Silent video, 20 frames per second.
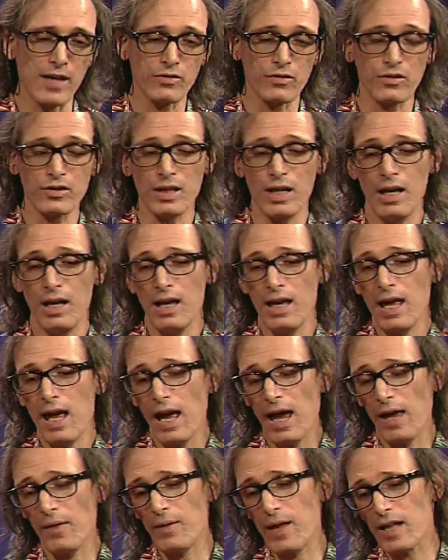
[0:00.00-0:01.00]
hazards,
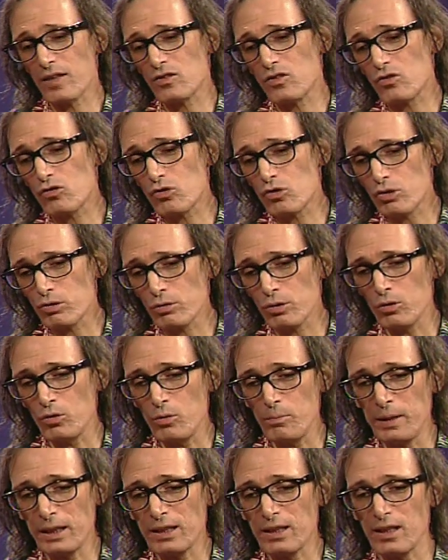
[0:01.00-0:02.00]
and that's
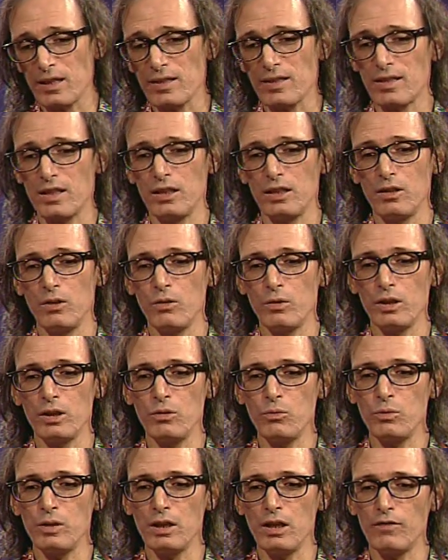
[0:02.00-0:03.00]
true because
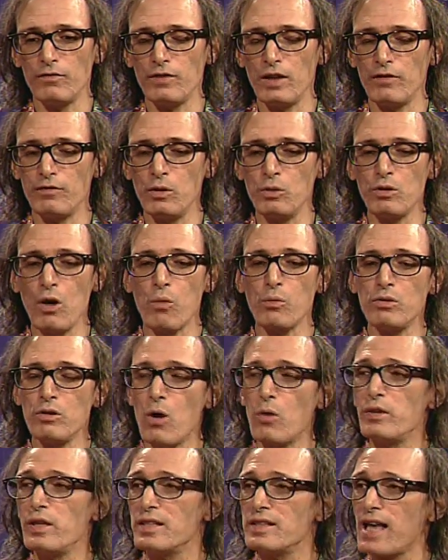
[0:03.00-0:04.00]
if you don't
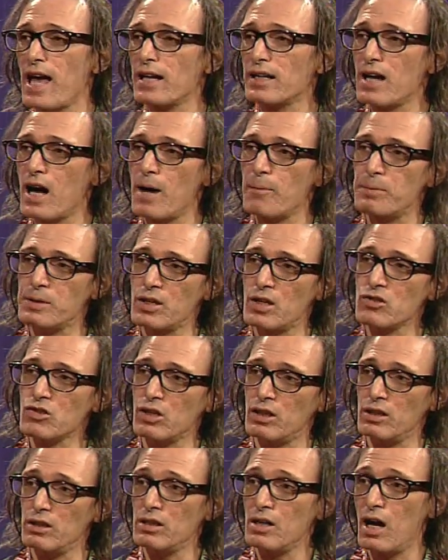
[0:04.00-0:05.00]
know the exact
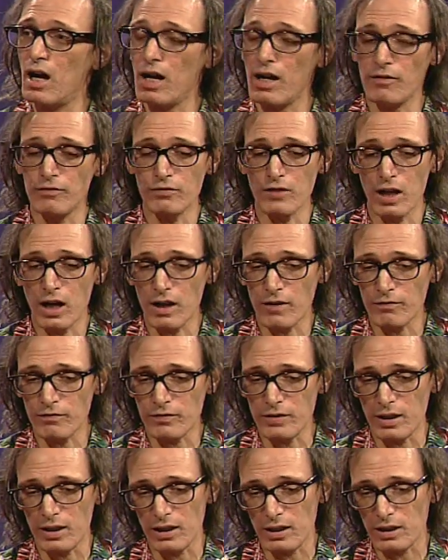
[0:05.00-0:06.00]
composition of
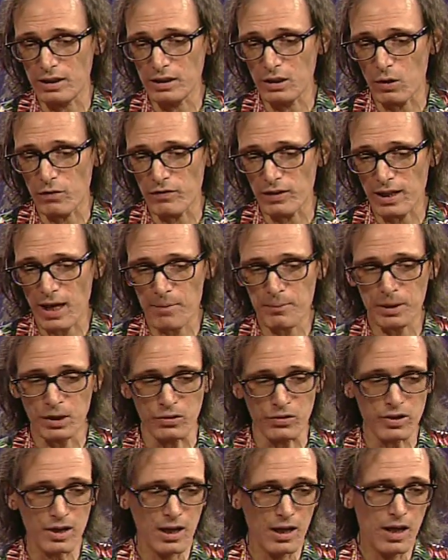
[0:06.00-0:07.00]
the
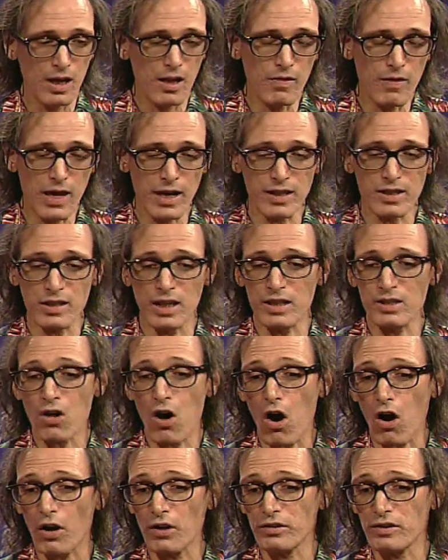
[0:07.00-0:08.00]
chemicals, then it's
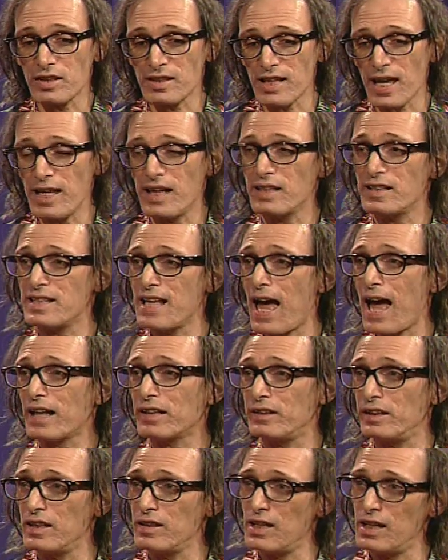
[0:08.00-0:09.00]
hard to say
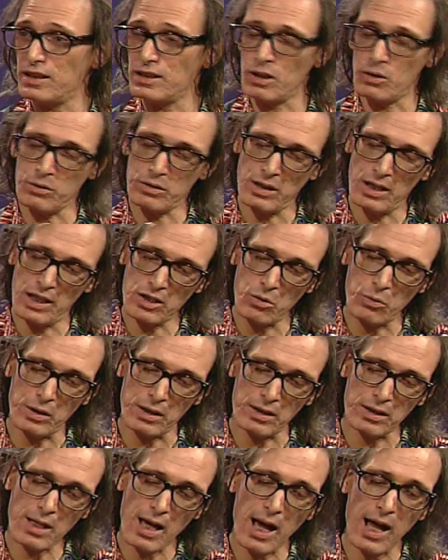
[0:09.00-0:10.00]
exactly that you
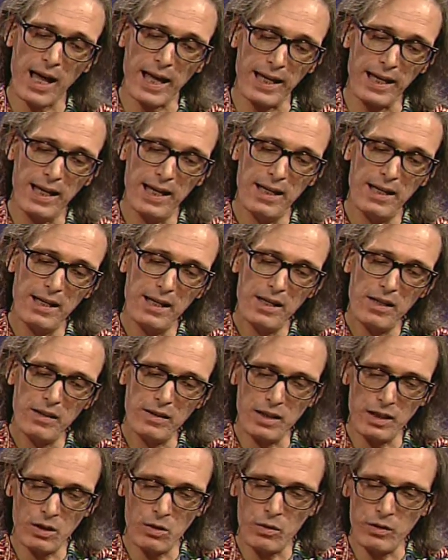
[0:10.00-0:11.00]
can tie
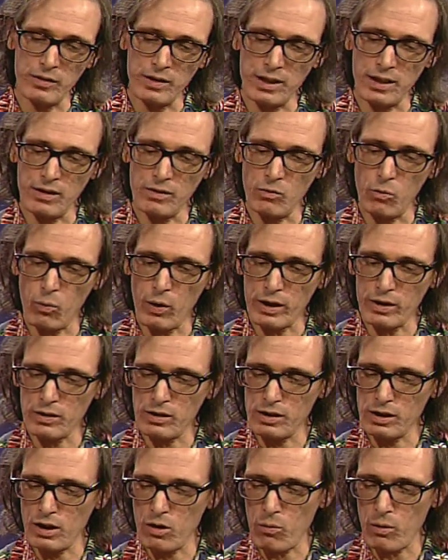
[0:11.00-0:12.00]

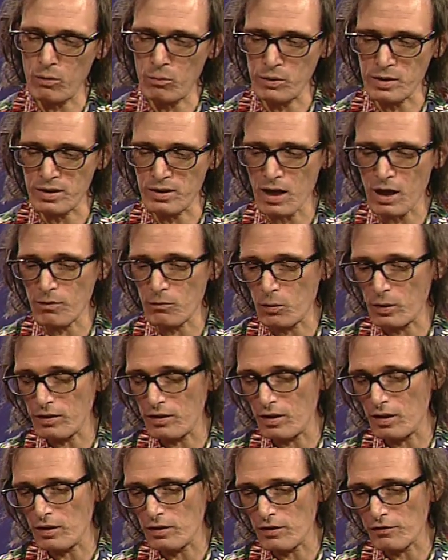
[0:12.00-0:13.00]
what was done
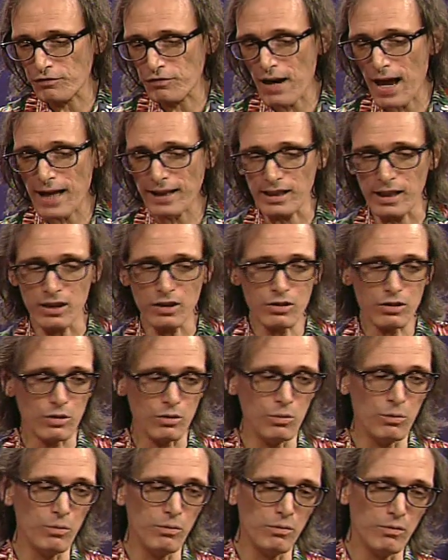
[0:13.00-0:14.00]
with the fracking
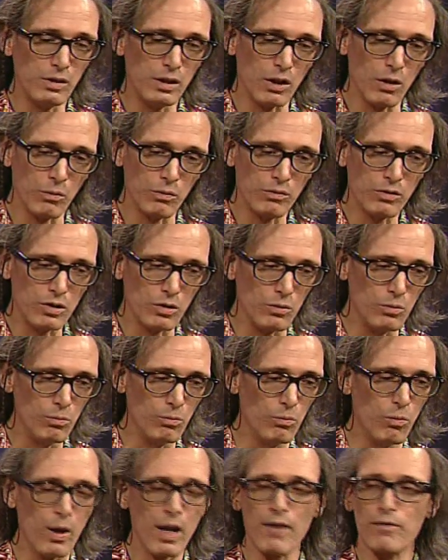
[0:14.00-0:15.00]
to
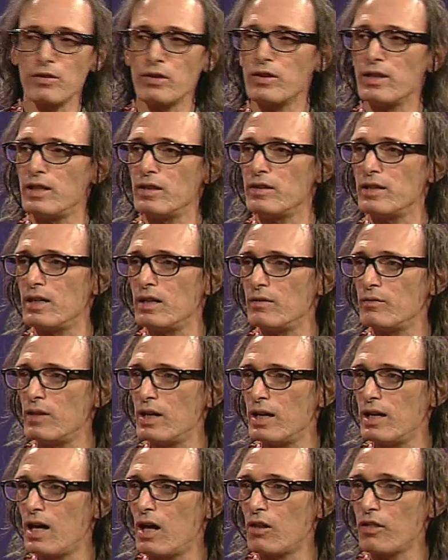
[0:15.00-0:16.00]
whatever
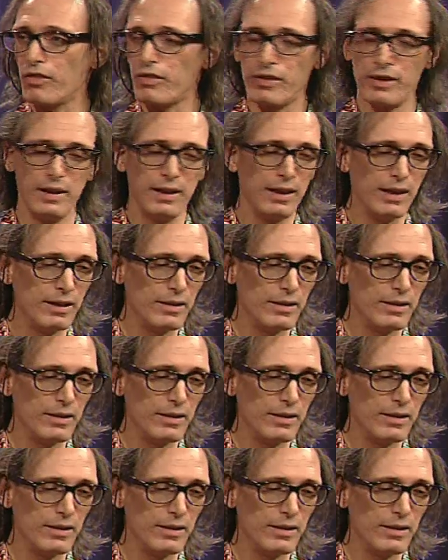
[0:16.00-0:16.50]
the health